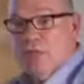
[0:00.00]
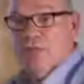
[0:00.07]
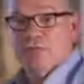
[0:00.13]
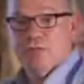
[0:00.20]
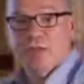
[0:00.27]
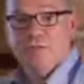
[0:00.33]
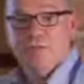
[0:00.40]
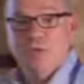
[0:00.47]

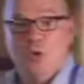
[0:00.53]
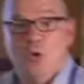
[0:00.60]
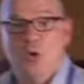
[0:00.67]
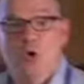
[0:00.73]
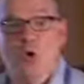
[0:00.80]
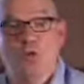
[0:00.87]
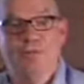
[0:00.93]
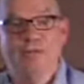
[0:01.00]
interest
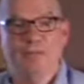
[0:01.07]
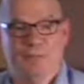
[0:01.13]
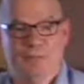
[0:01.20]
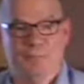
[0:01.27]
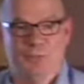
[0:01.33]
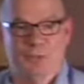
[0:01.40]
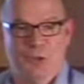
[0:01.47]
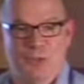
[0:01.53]
or
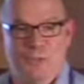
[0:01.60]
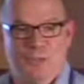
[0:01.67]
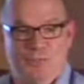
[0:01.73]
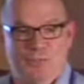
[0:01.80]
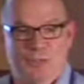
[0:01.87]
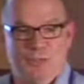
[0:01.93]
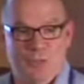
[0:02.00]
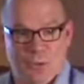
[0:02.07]
interview
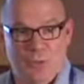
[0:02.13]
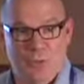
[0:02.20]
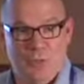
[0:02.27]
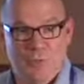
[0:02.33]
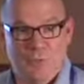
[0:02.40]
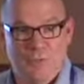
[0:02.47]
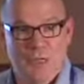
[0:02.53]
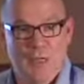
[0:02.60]
for a
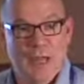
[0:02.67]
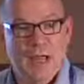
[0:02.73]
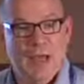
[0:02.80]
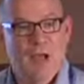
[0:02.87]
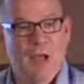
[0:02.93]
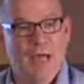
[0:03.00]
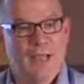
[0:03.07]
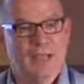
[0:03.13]
course,
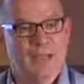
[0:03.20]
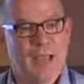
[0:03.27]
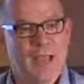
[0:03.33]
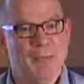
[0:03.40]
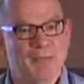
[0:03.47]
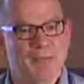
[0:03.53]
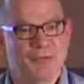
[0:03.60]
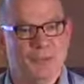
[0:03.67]
like
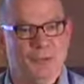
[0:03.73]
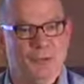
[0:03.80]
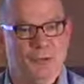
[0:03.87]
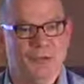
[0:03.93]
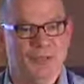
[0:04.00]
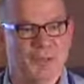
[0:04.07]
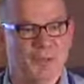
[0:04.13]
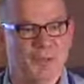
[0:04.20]
Amazon or
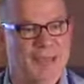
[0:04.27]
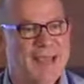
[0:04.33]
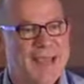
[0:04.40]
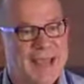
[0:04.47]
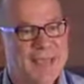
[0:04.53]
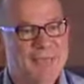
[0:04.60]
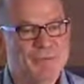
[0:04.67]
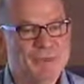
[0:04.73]
something.
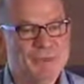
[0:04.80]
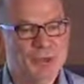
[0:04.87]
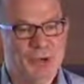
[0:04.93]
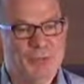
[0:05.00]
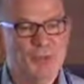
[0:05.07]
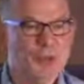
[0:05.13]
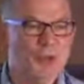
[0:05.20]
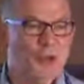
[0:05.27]
Every
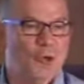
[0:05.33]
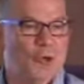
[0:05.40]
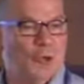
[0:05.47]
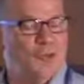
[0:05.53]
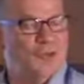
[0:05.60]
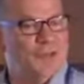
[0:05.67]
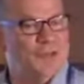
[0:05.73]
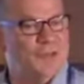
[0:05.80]
time you log
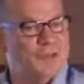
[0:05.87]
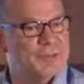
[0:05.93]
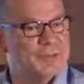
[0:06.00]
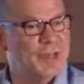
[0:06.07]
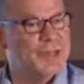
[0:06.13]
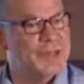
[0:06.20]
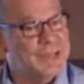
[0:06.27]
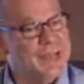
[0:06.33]
on to this
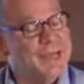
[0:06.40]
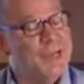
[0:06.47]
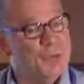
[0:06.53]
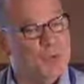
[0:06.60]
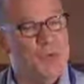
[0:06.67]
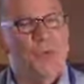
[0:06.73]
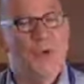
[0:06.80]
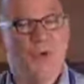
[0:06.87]
site, it
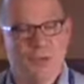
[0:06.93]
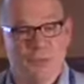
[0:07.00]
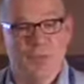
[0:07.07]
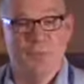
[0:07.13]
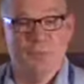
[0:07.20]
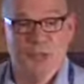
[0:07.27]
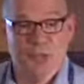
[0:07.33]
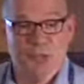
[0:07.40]
will
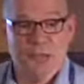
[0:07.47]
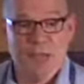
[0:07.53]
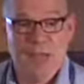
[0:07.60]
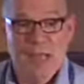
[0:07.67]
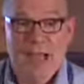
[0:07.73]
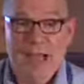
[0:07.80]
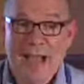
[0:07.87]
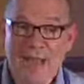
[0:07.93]
welcome you
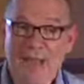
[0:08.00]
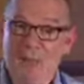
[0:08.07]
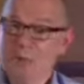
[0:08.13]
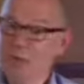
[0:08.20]
and it